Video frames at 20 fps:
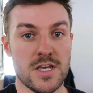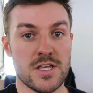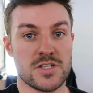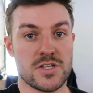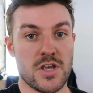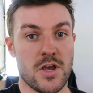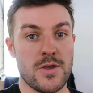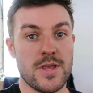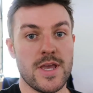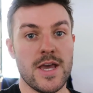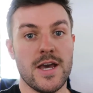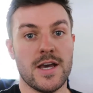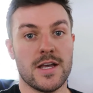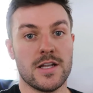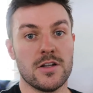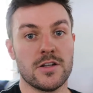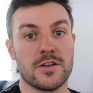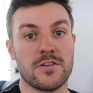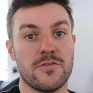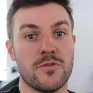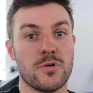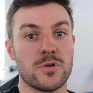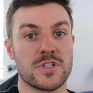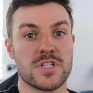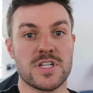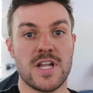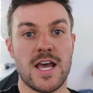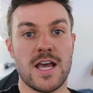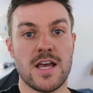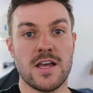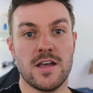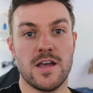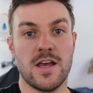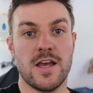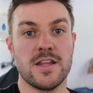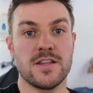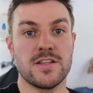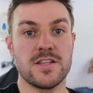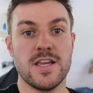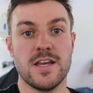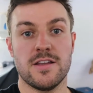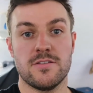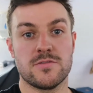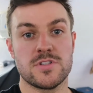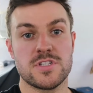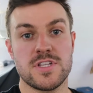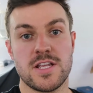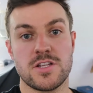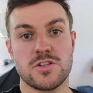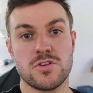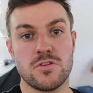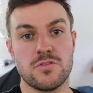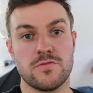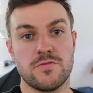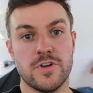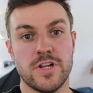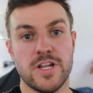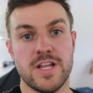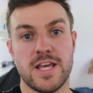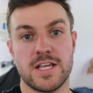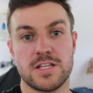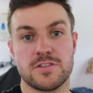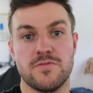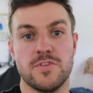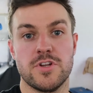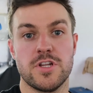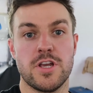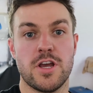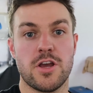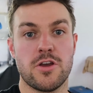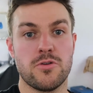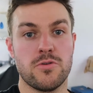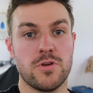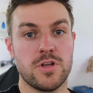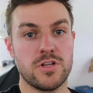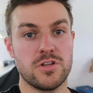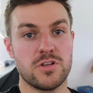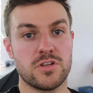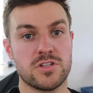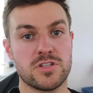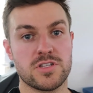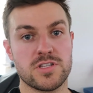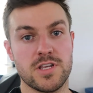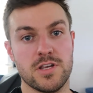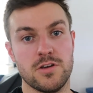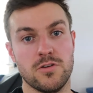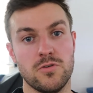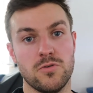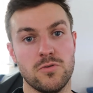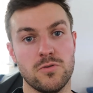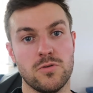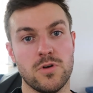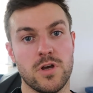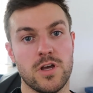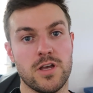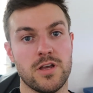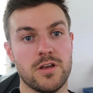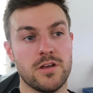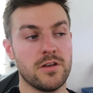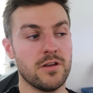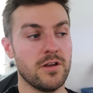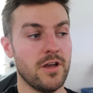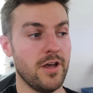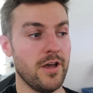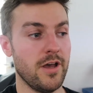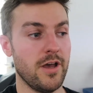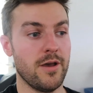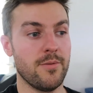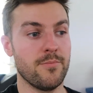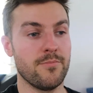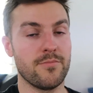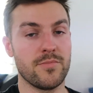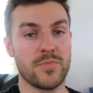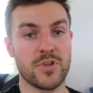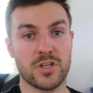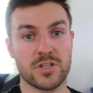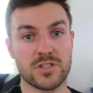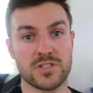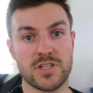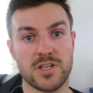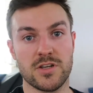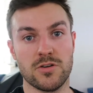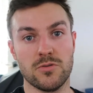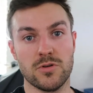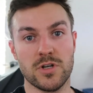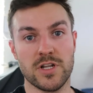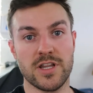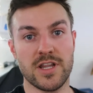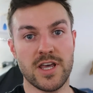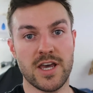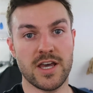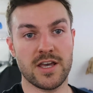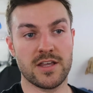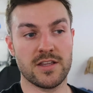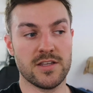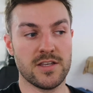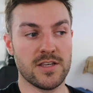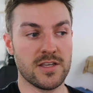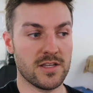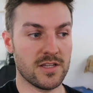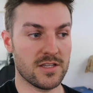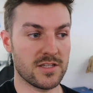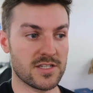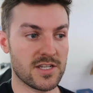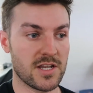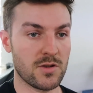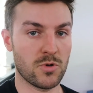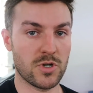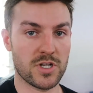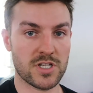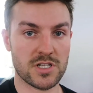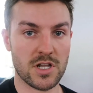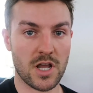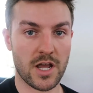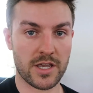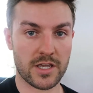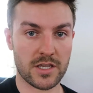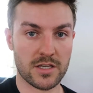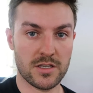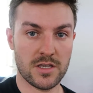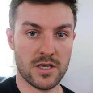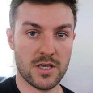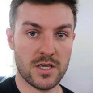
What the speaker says: So yeah, looking forward to that, and yeah, stay tuned for the next video, and you can see it all. You can see it all in there and see what it's like.